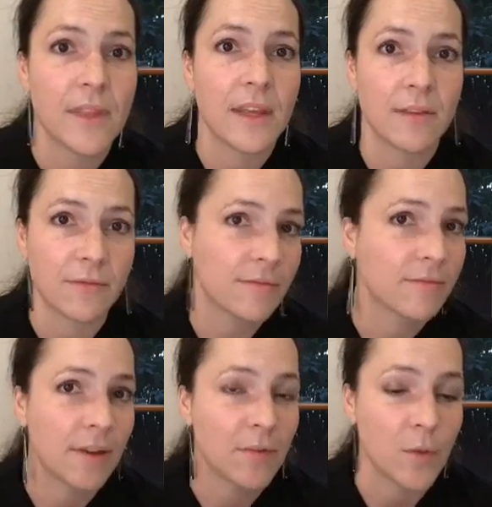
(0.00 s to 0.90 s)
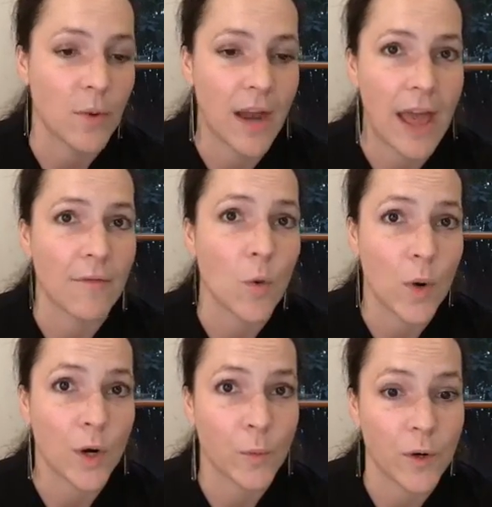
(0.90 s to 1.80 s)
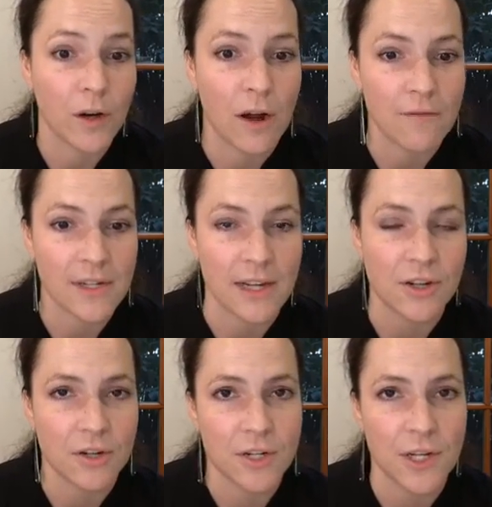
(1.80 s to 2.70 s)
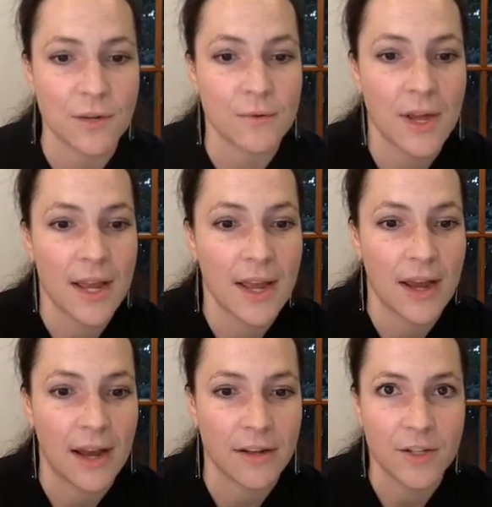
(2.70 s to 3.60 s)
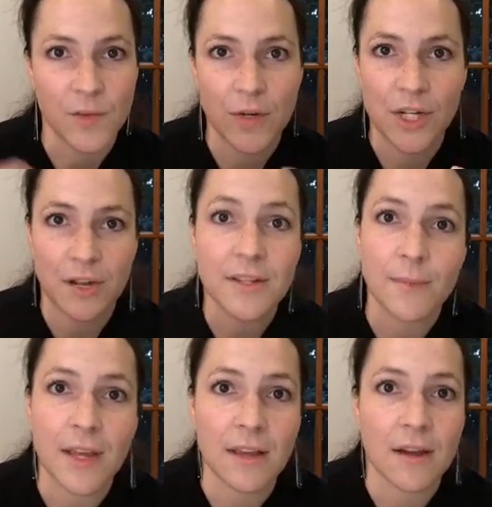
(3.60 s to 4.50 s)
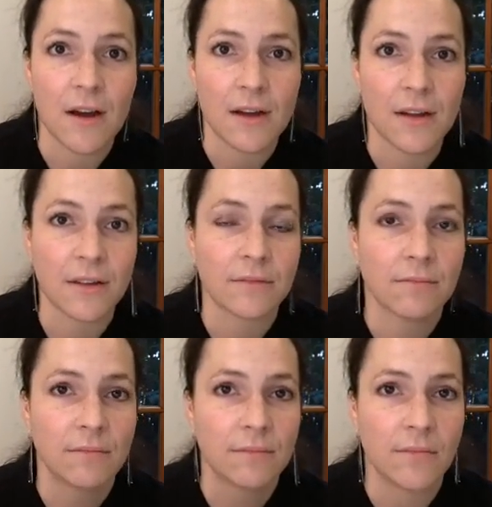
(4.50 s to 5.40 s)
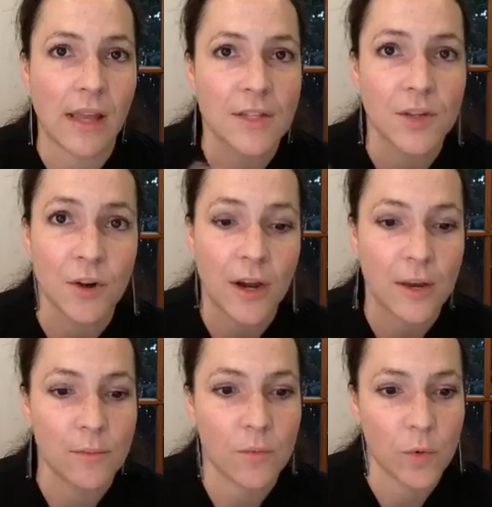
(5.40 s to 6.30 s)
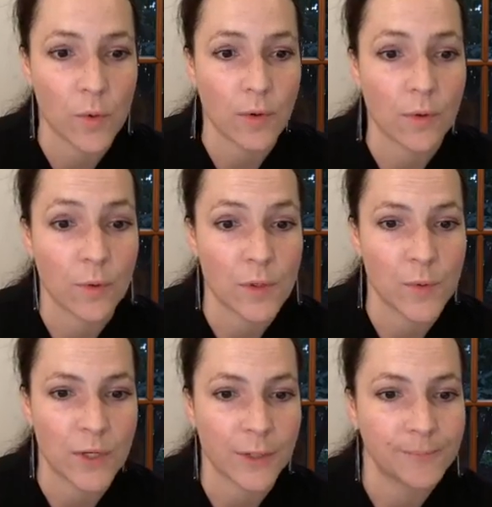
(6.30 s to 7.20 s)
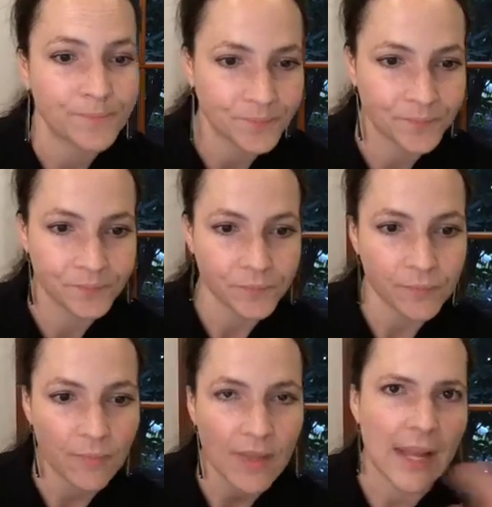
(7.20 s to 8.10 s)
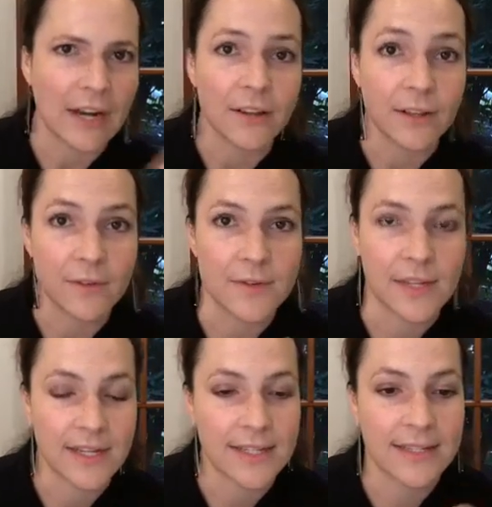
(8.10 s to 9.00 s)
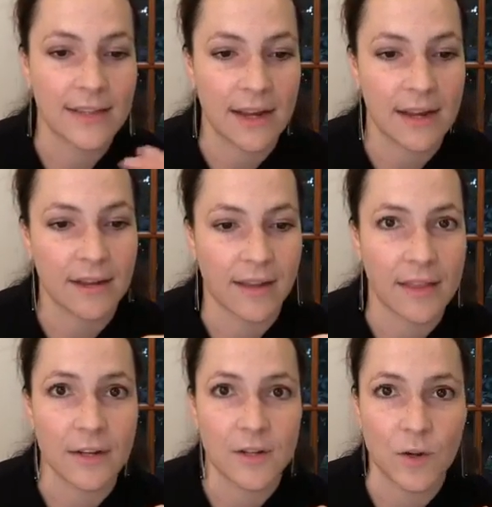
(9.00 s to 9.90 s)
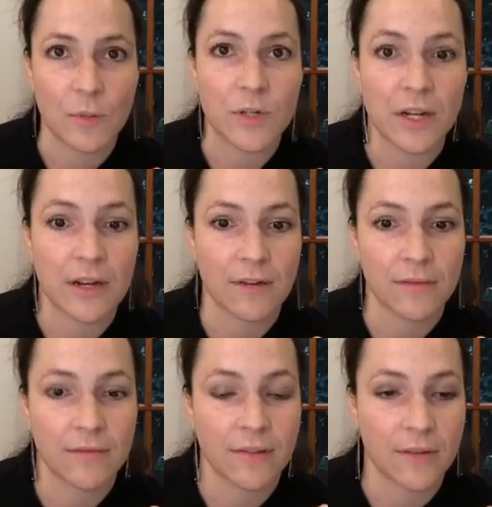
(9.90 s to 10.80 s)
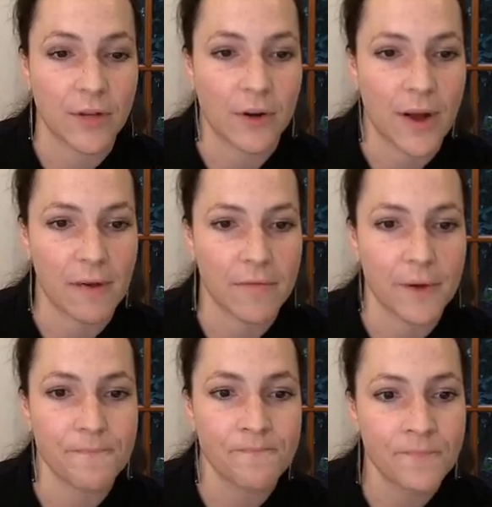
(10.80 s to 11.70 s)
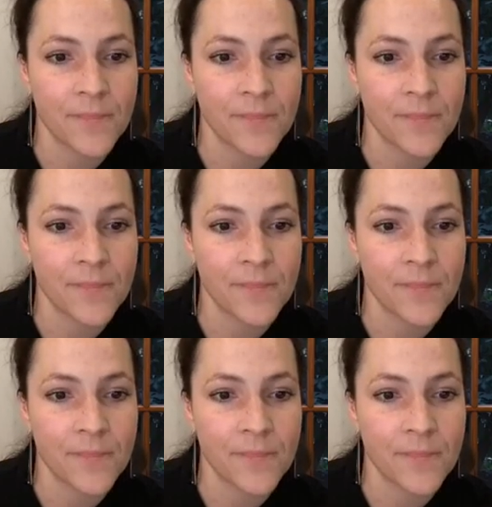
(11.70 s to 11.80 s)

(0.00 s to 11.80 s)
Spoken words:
If you want to have a one-on-one conversation too, just reach out to me on Instagram or Twitter, and I'll leave those links in the description if you don't have them.